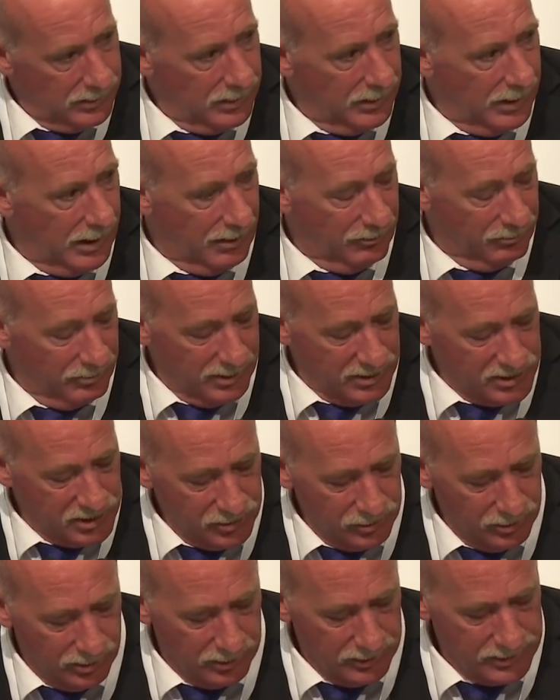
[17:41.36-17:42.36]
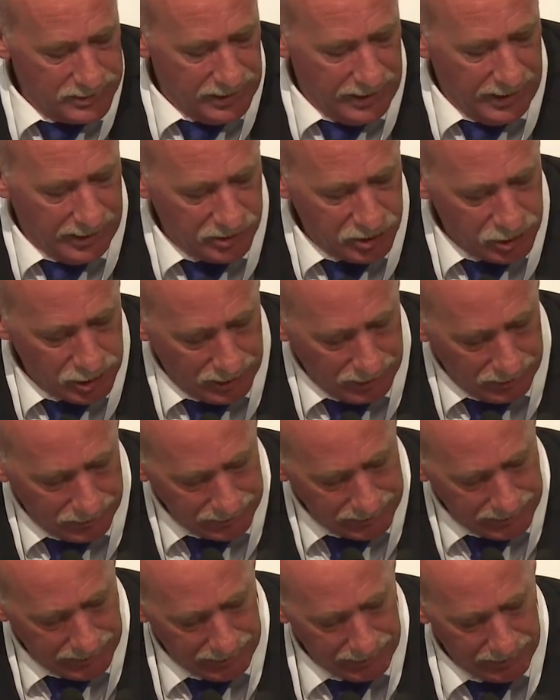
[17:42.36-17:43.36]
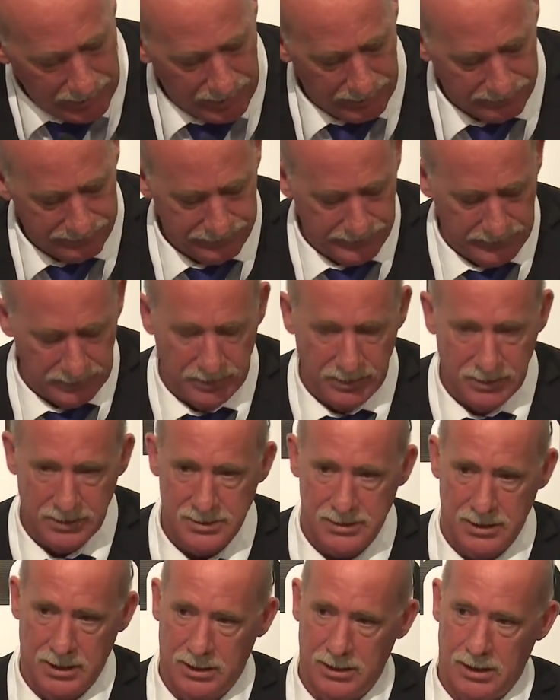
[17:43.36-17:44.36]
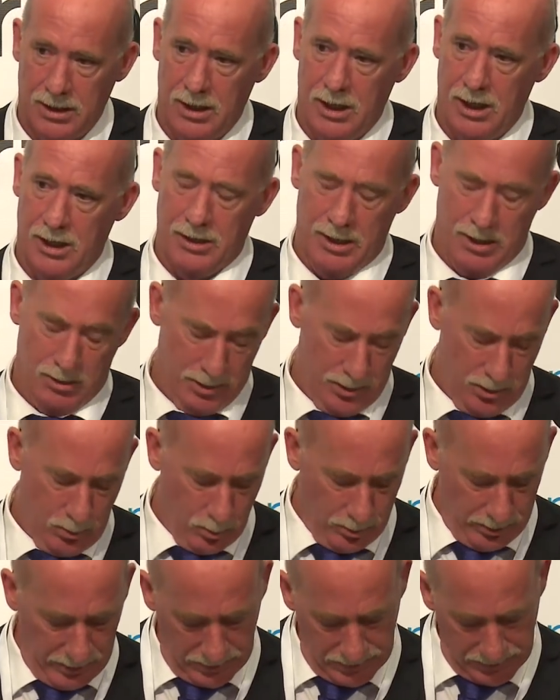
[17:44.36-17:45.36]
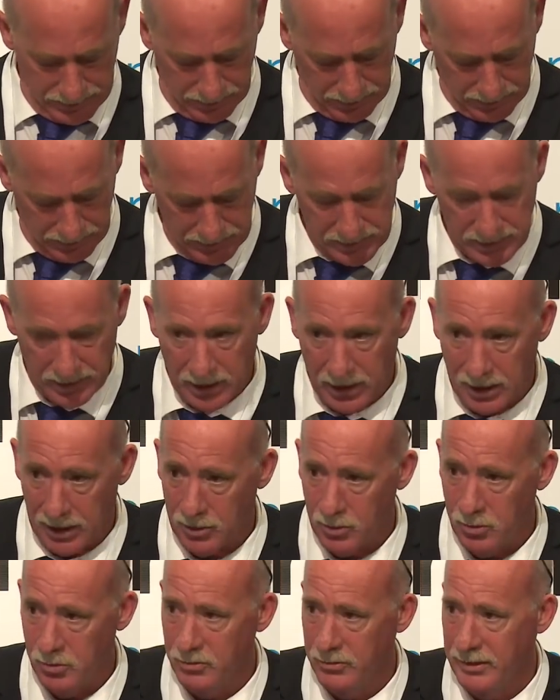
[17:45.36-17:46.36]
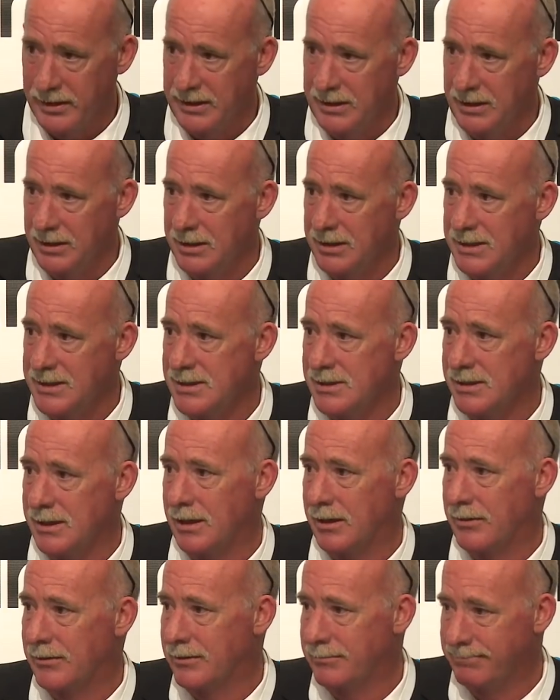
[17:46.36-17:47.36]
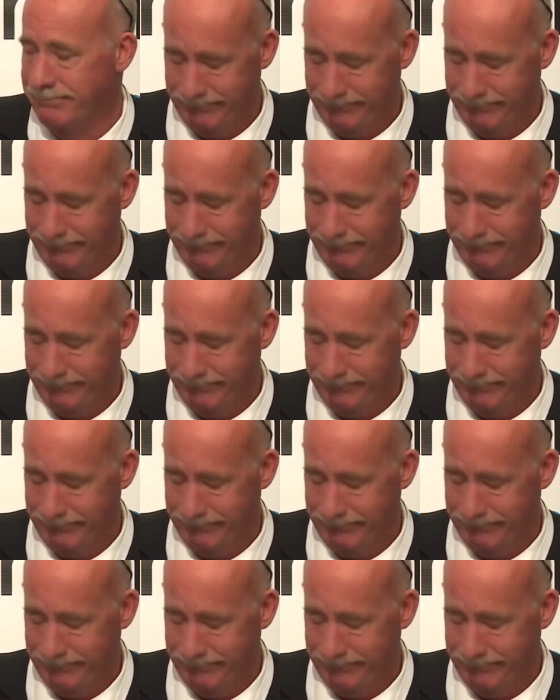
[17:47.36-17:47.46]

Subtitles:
Our restaurants, our childcare, our fitness centre and our aquatic centres are already leased out